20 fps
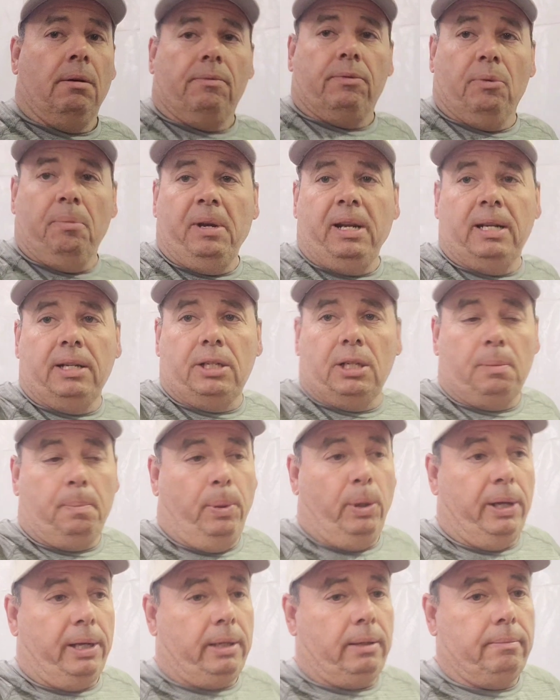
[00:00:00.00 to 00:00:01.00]
for me to just
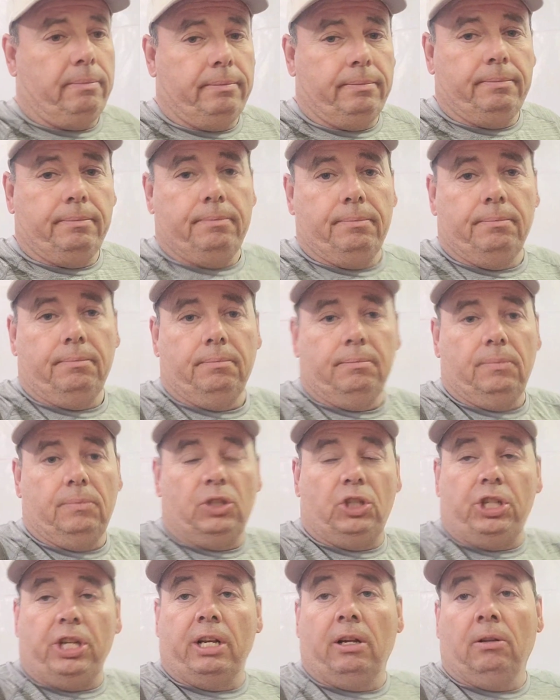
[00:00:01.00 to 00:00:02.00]
put
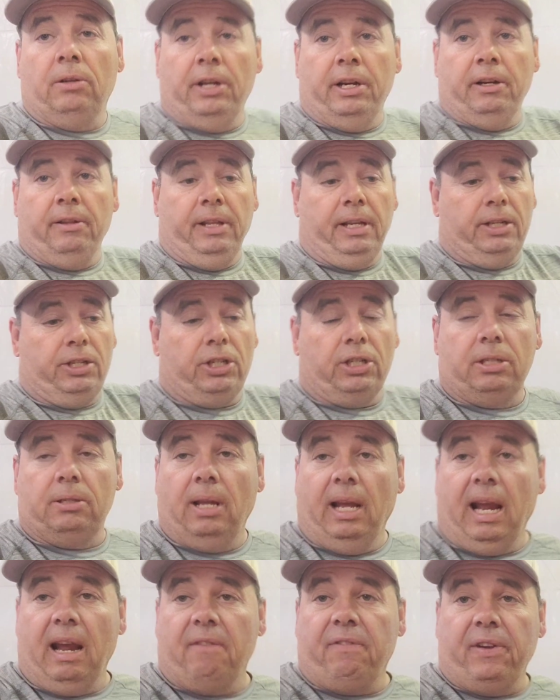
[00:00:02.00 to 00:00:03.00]
shit on there that
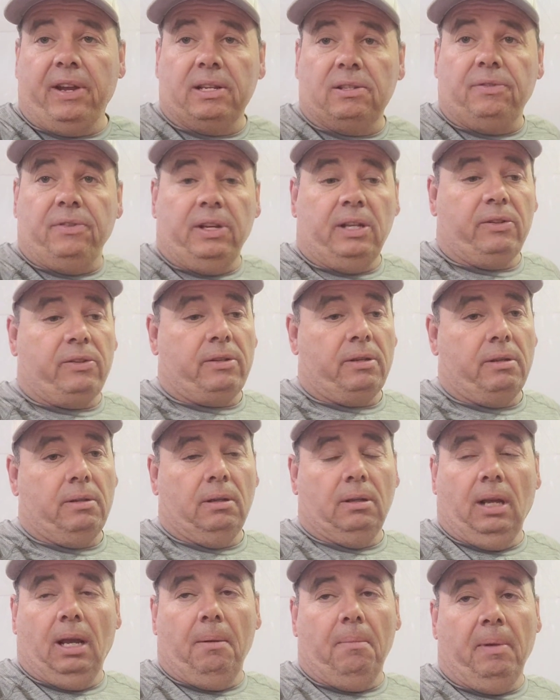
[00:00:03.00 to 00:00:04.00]
just half-ass fits,
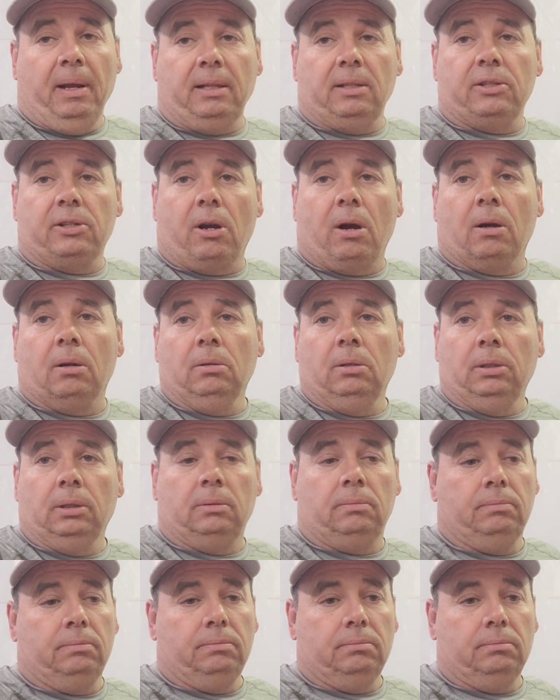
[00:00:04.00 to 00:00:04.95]
it would make this car look